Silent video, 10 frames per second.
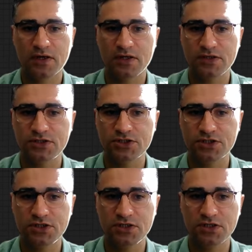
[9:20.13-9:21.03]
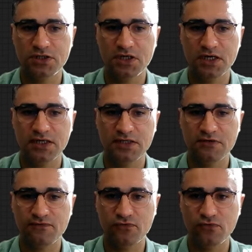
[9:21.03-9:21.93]
conditioning
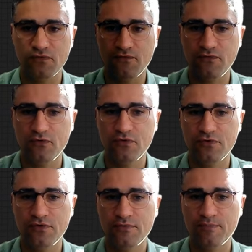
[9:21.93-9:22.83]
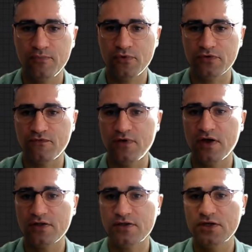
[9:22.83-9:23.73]
negative to
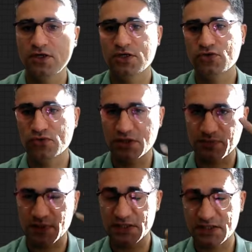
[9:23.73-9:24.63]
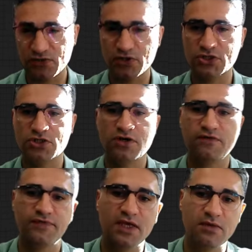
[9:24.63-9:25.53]
4.1 to keep the structure
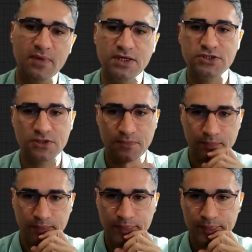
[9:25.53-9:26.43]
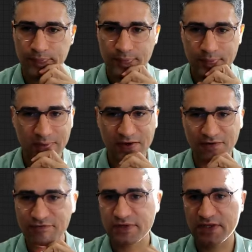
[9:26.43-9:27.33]
of the image,
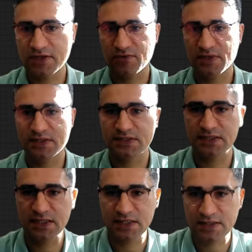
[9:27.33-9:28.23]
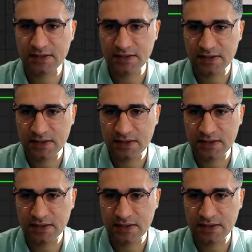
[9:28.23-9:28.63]
after that you can see that